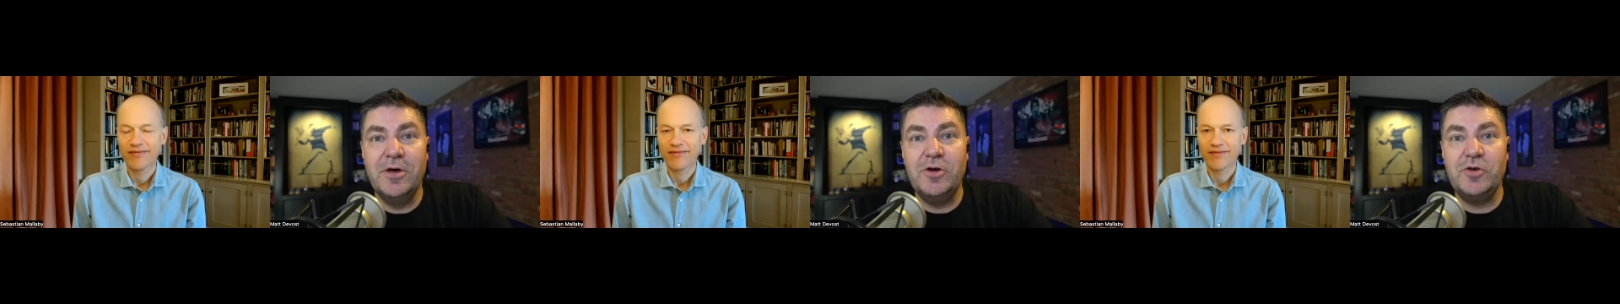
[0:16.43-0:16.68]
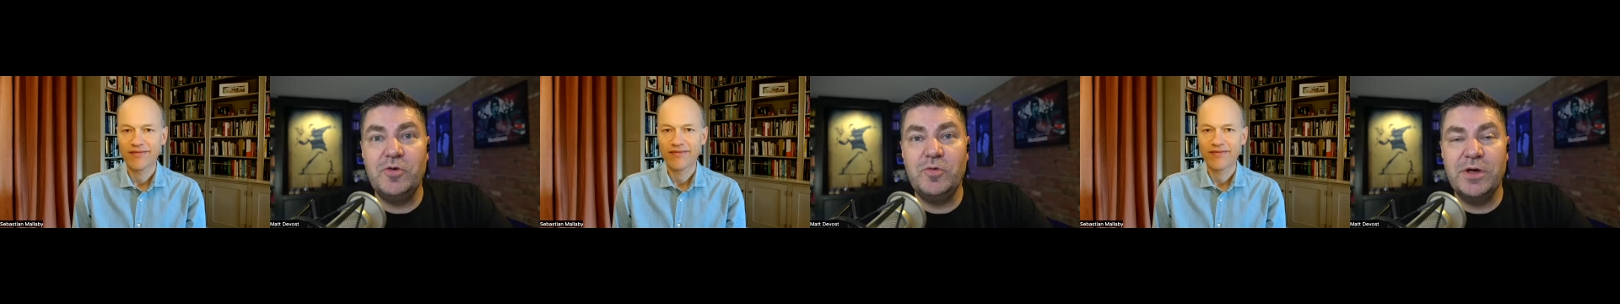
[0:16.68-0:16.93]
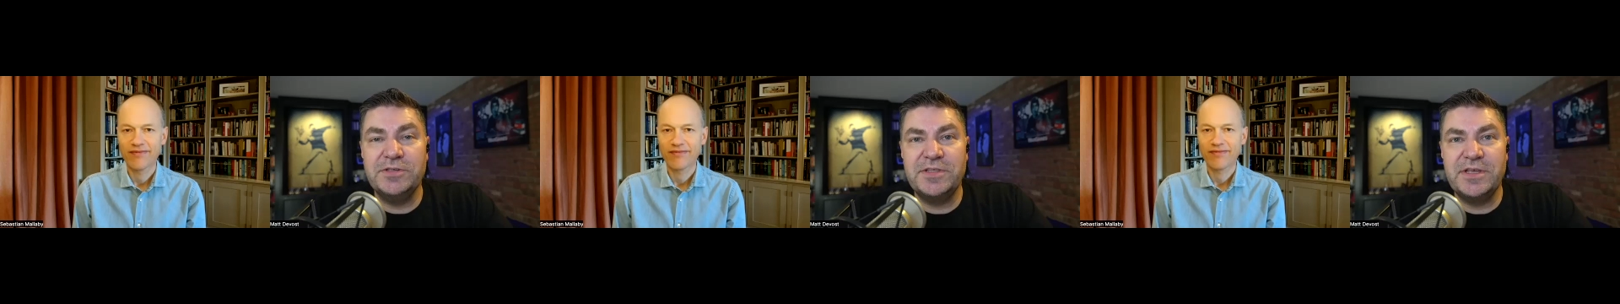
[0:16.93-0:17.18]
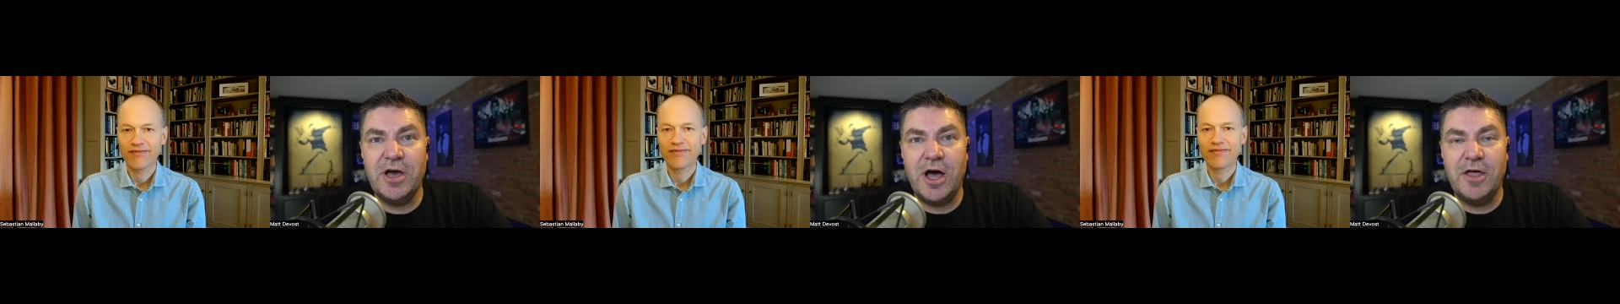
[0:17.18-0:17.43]
Speaker 1: who was
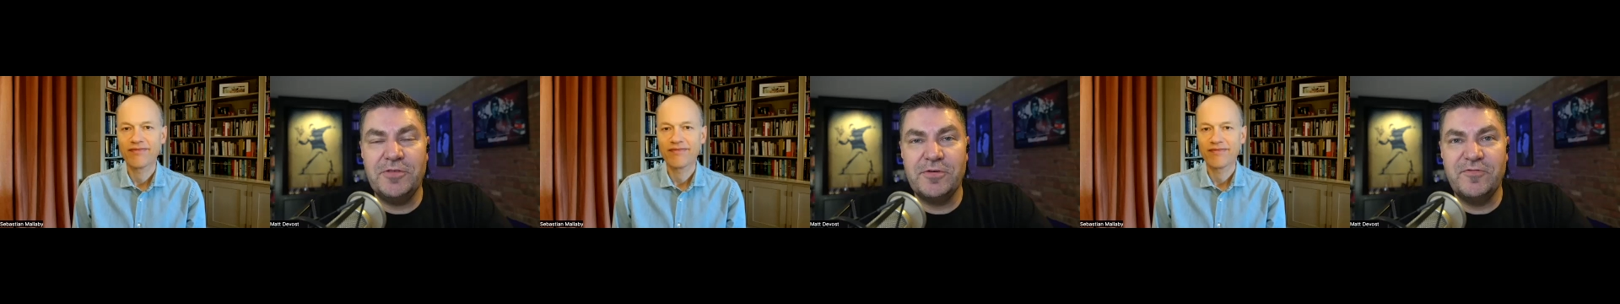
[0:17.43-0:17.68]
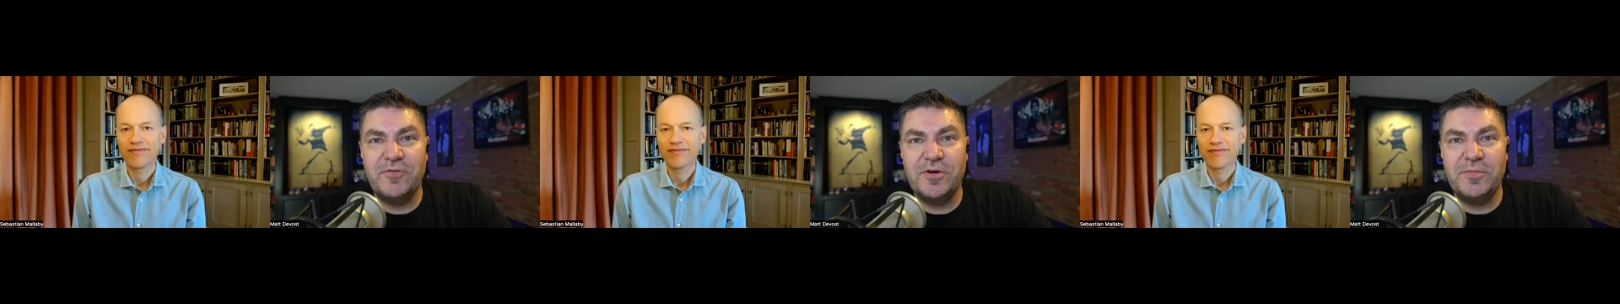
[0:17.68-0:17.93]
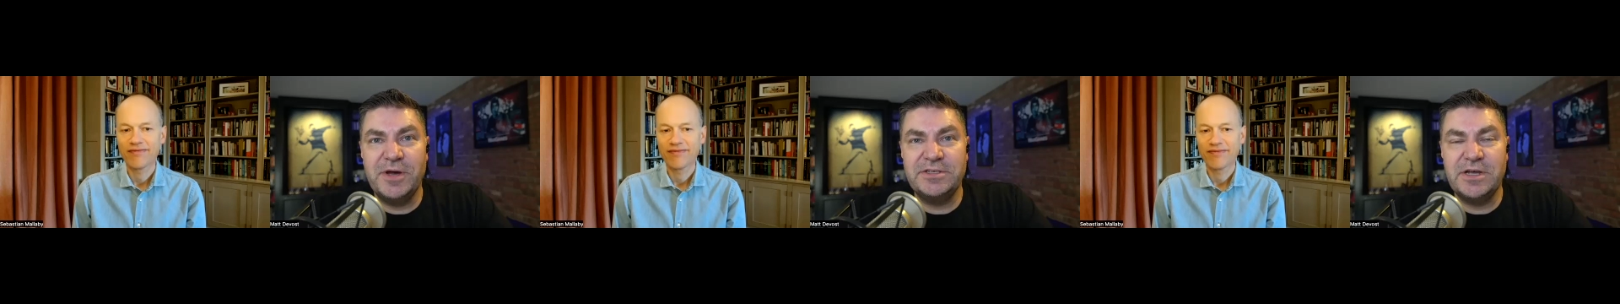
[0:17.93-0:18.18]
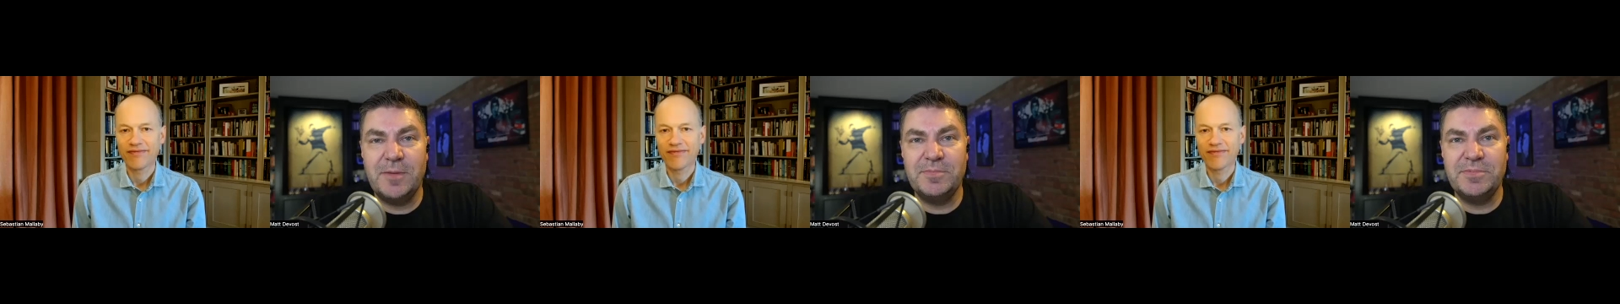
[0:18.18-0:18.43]
the author of one of my
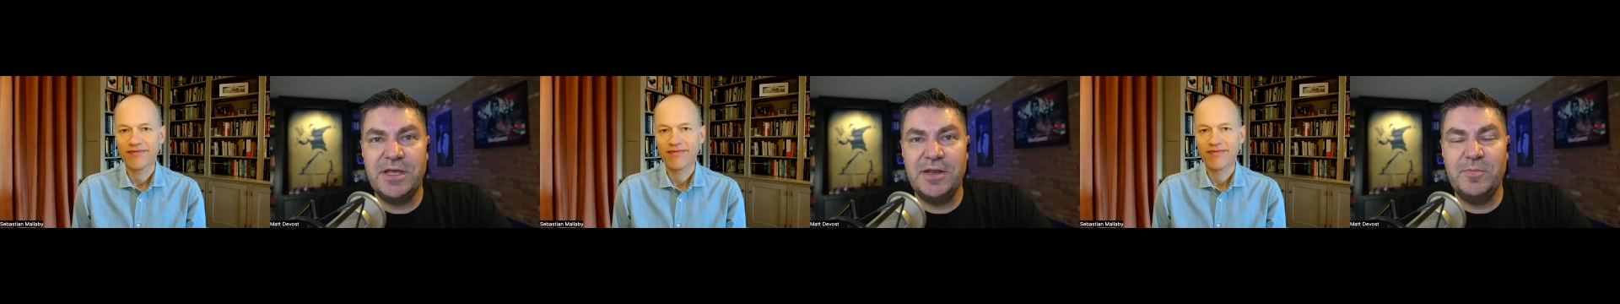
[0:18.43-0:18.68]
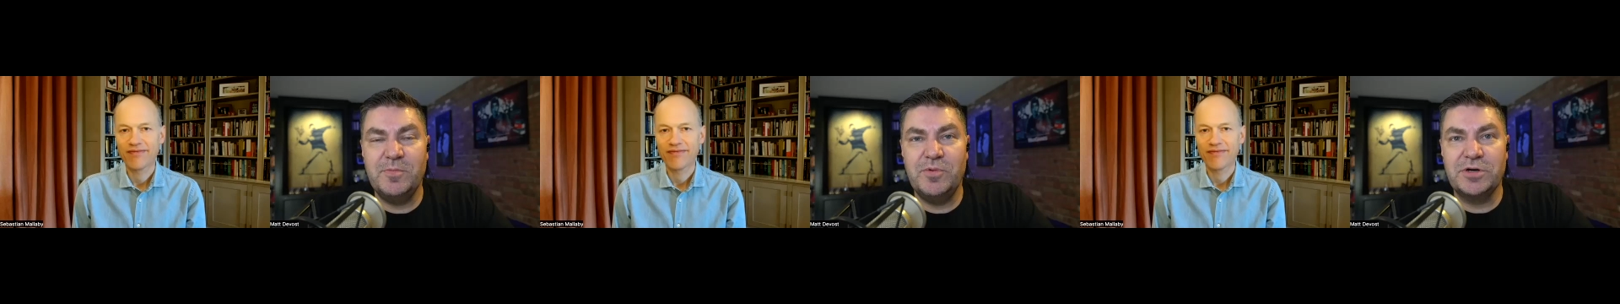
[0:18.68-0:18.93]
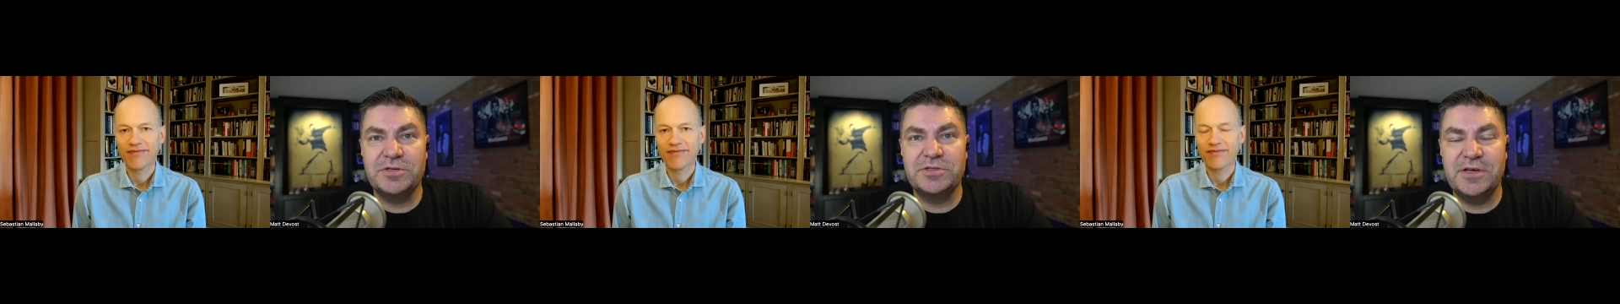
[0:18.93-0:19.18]
top ten books